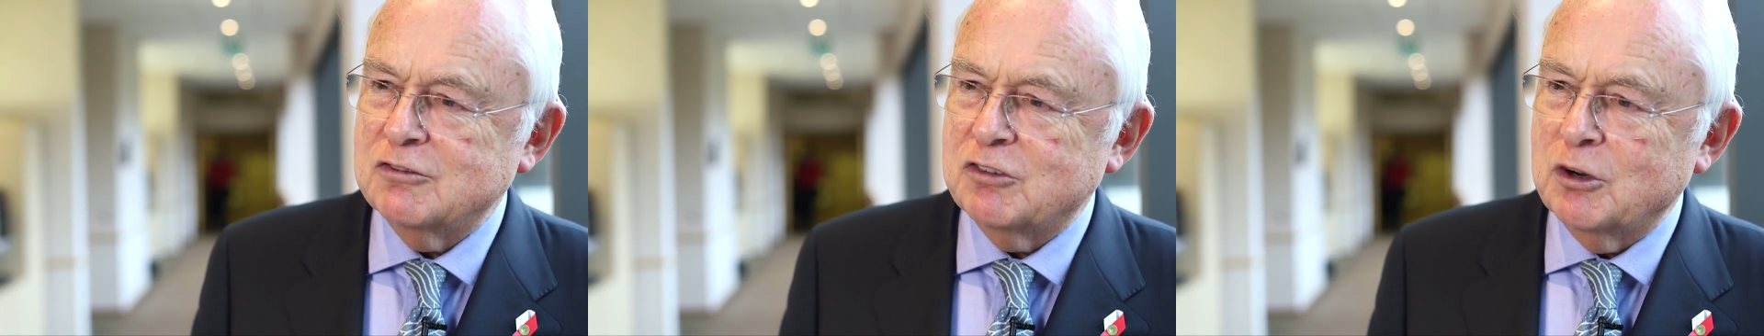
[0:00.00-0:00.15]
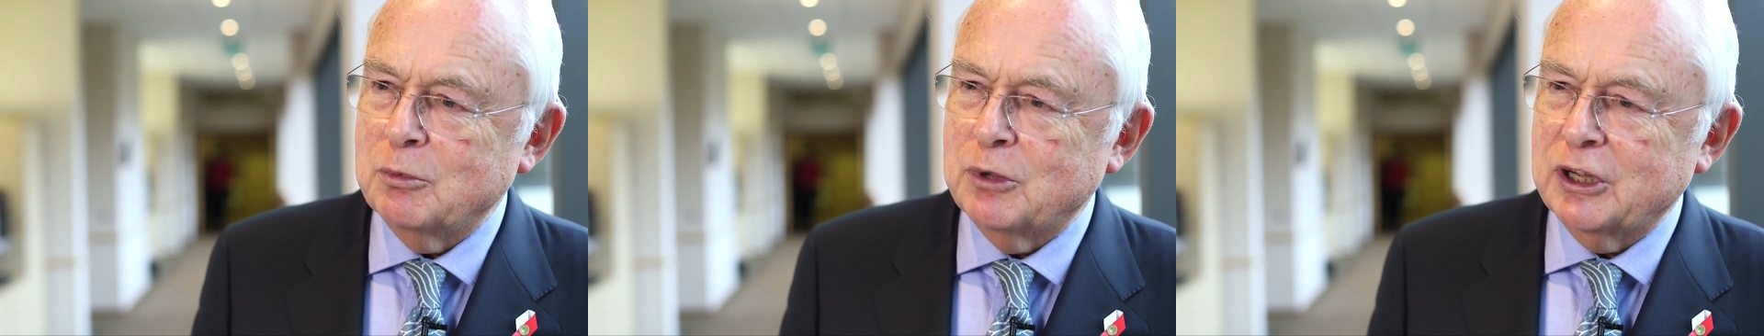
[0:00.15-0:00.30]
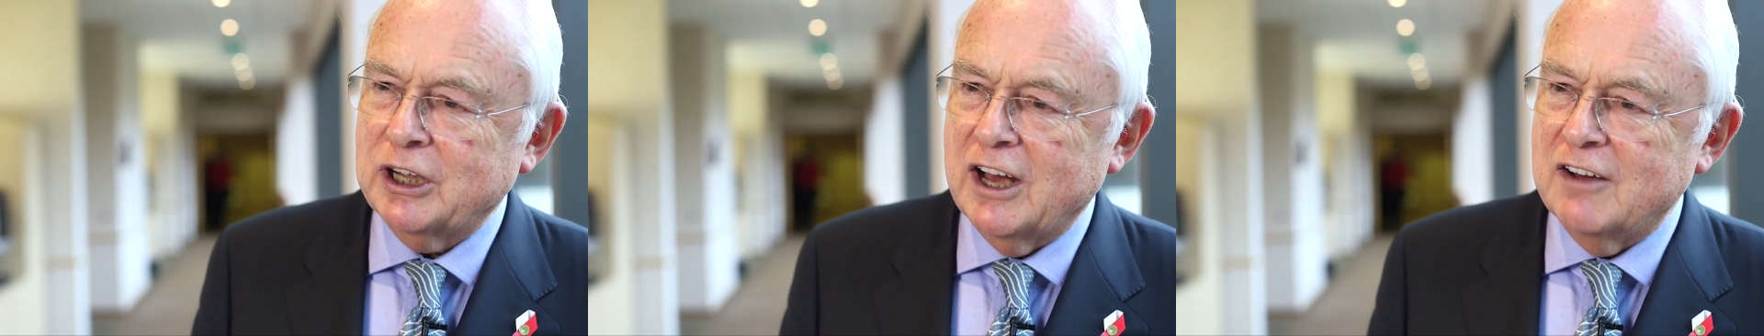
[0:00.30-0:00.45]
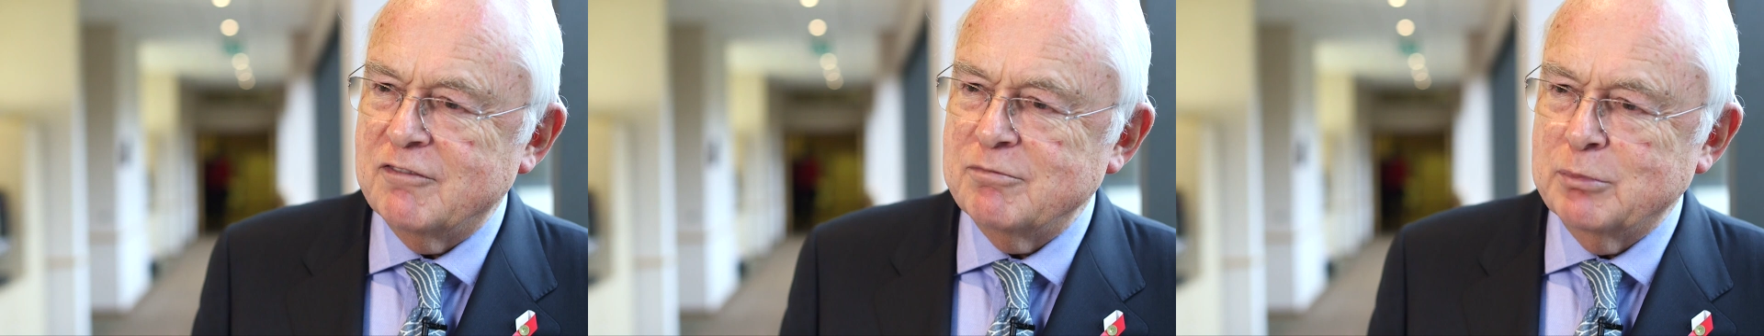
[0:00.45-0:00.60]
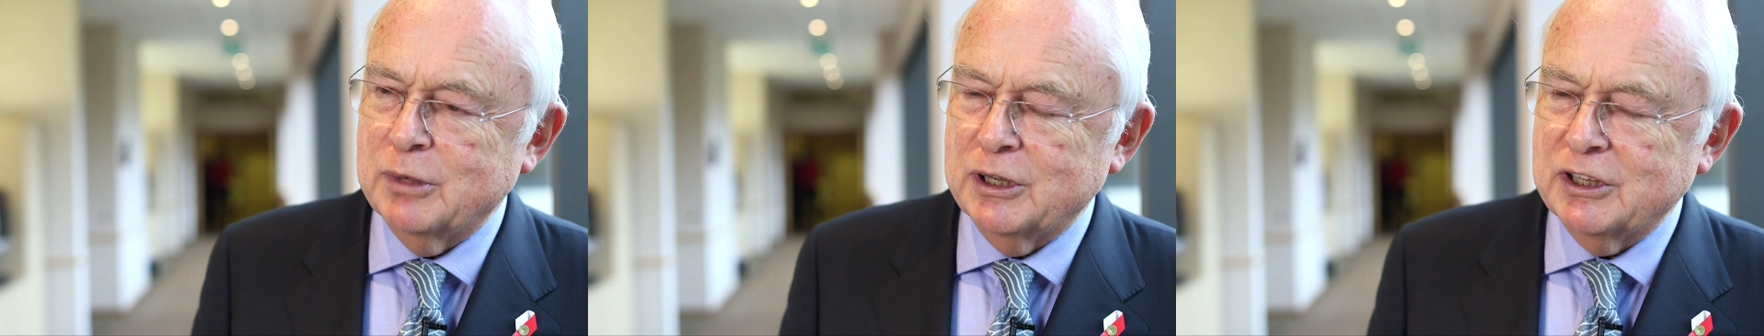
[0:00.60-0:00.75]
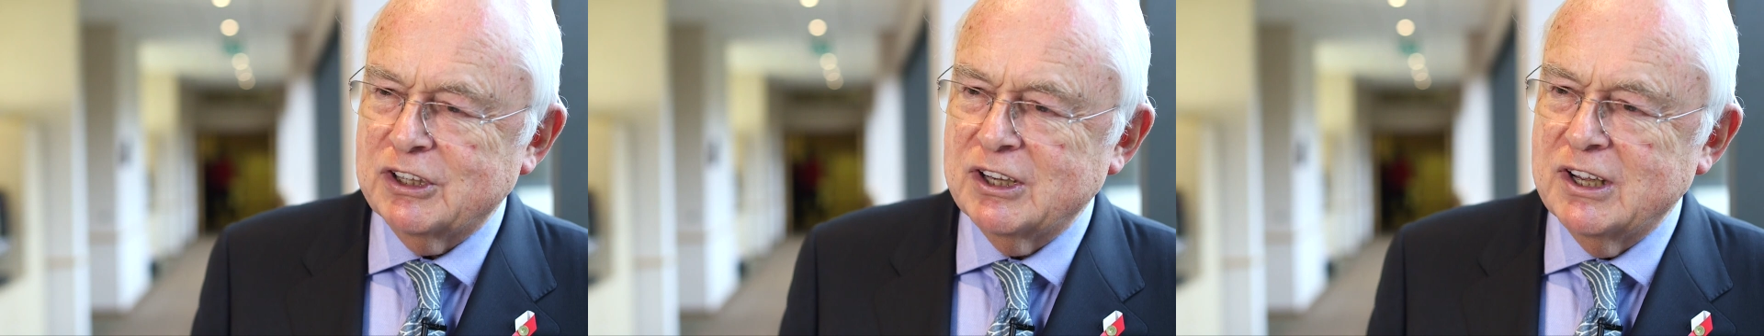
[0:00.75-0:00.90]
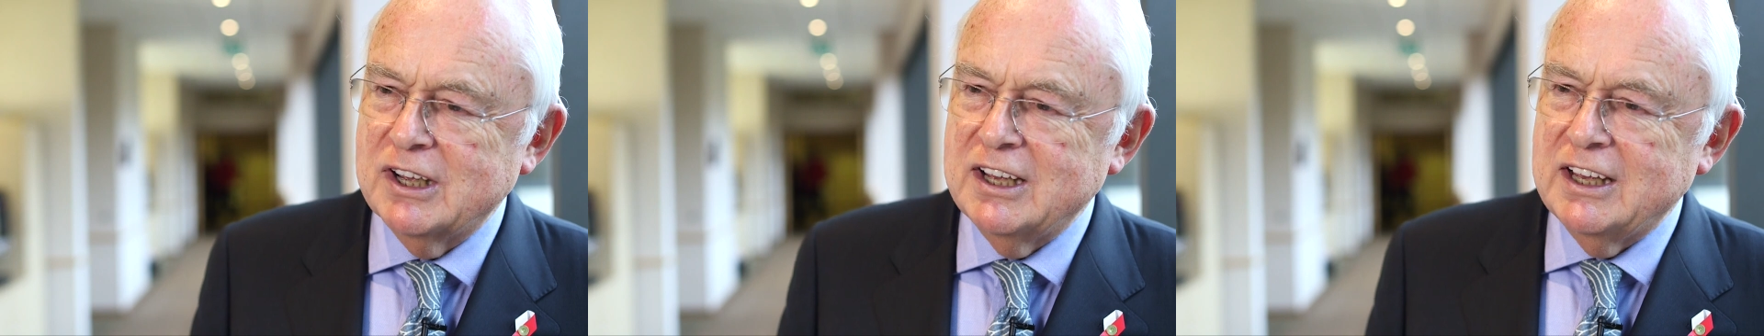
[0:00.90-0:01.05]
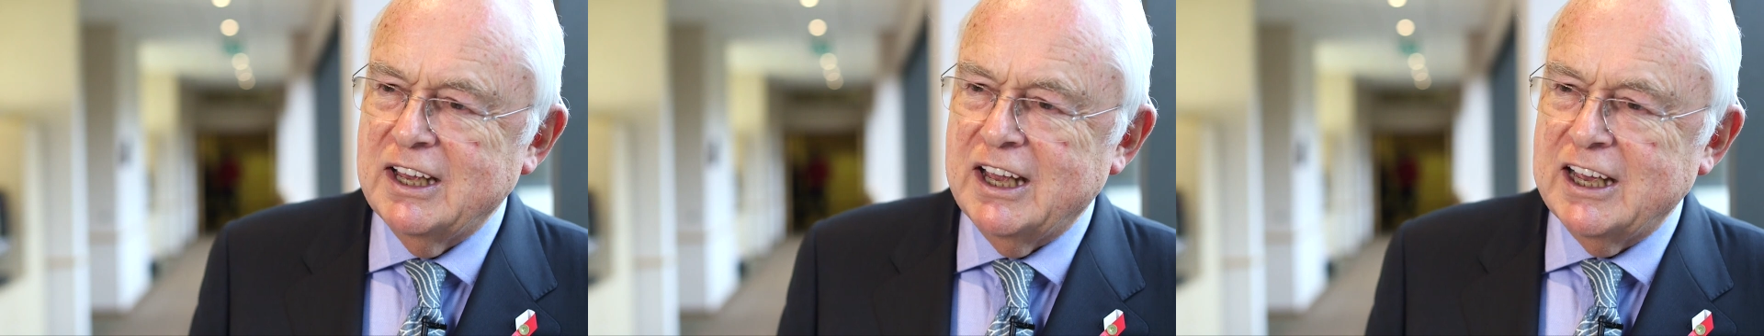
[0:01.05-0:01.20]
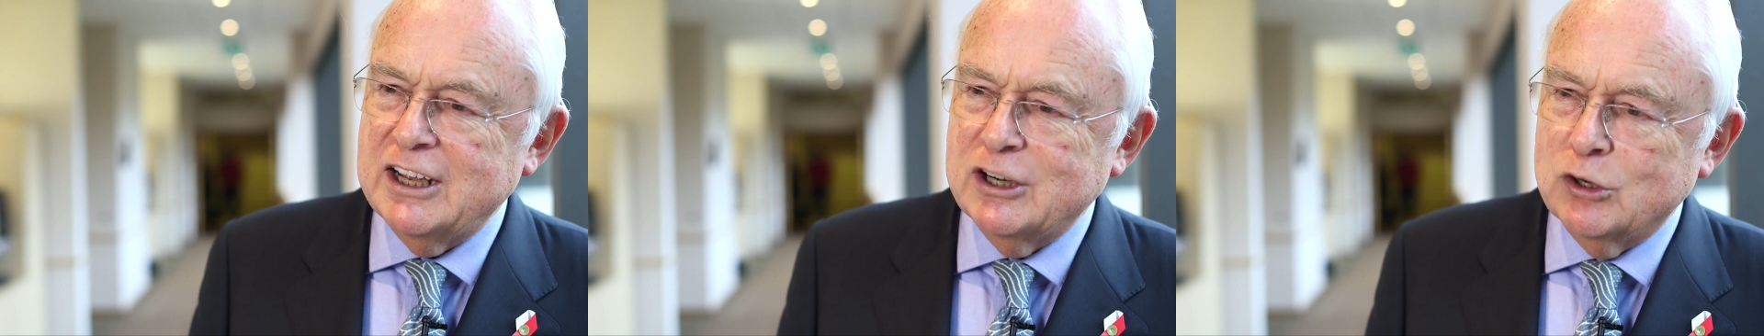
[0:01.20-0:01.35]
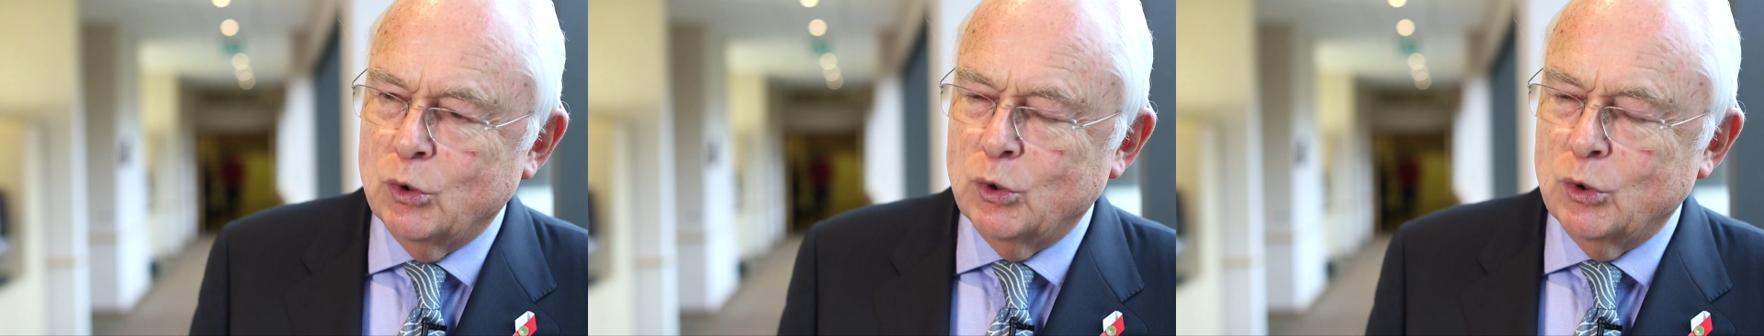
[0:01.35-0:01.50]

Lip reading: from the government in